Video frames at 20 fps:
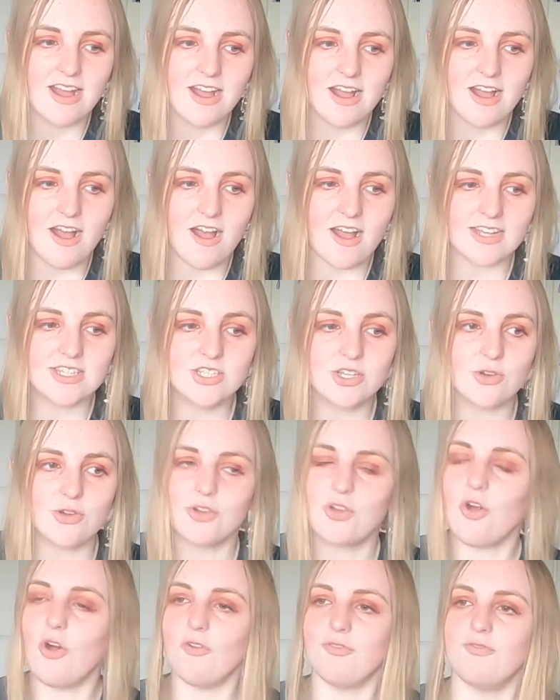I
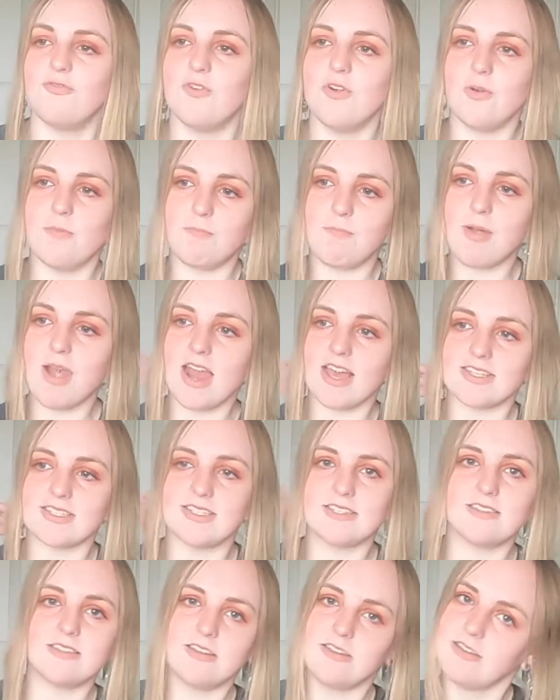took off the
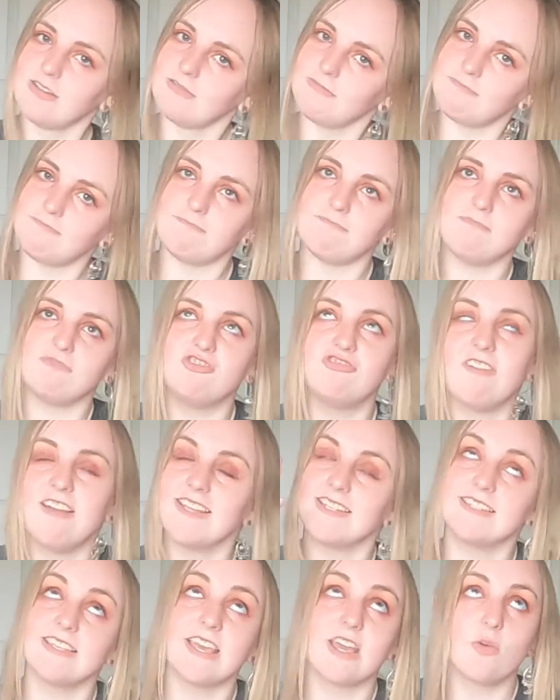plaster
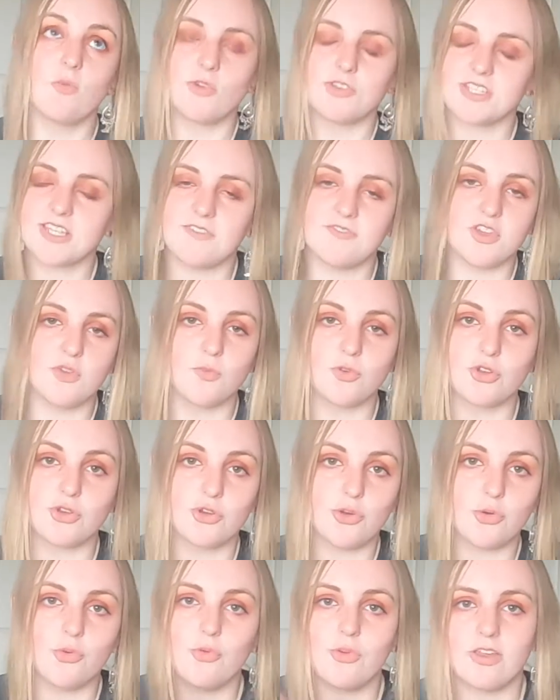dressing, whatever you want to
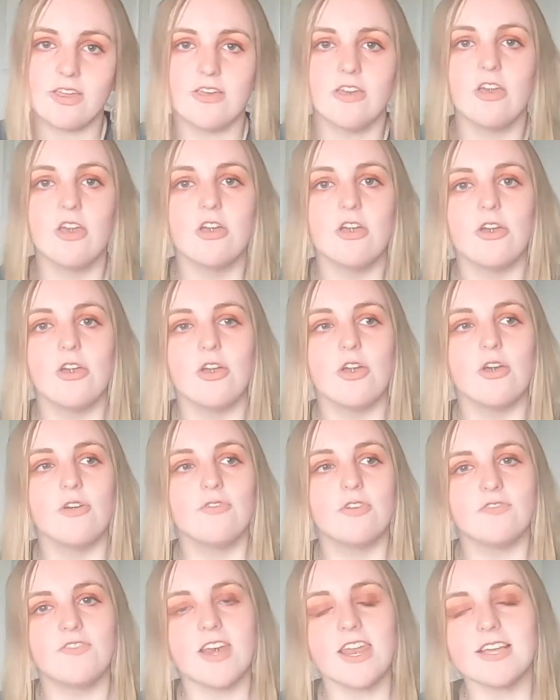call it,
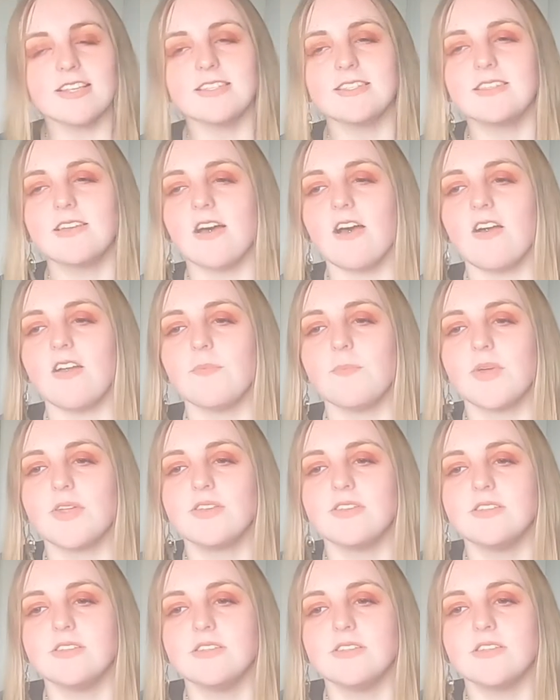for the last time,
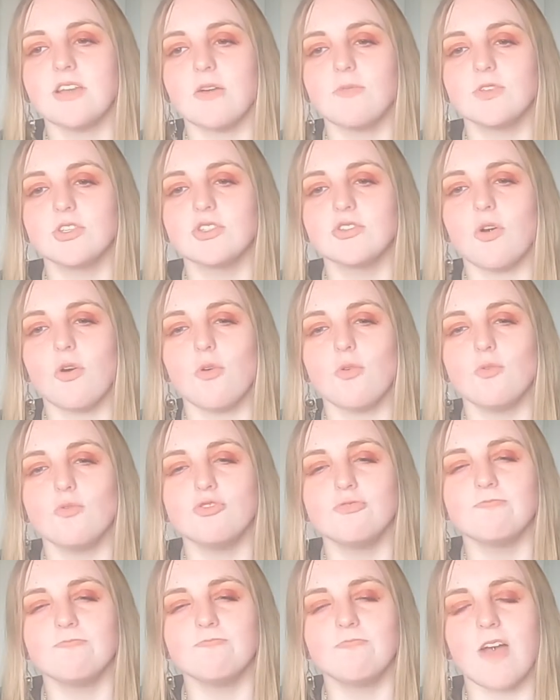and I was
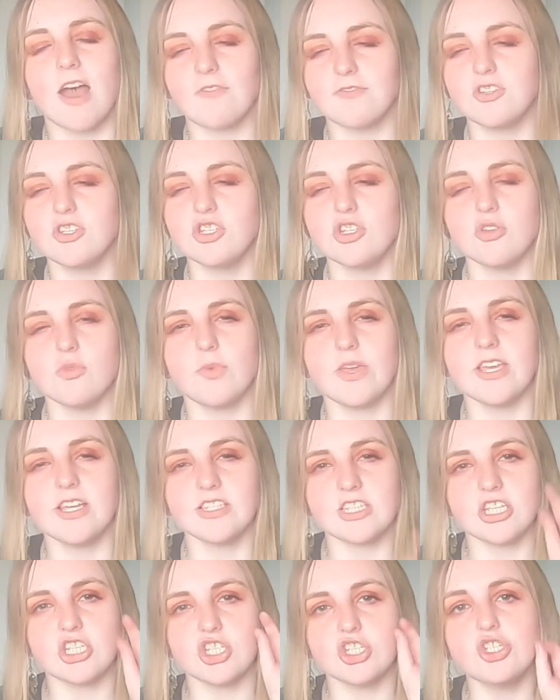told after 2
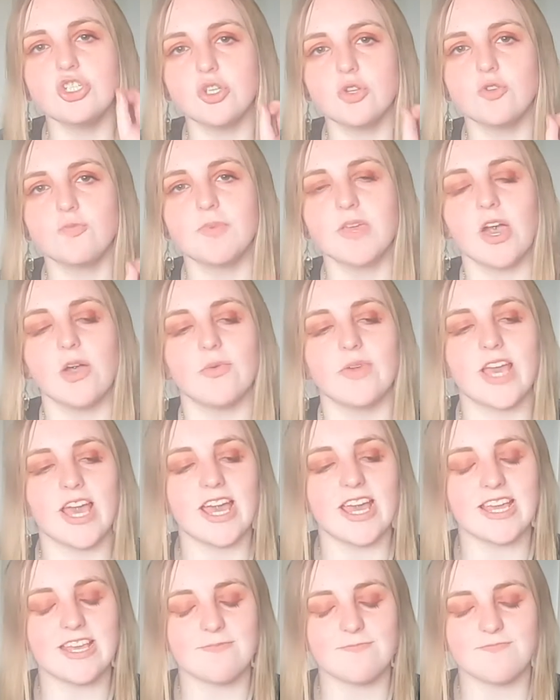weeks it should be okay.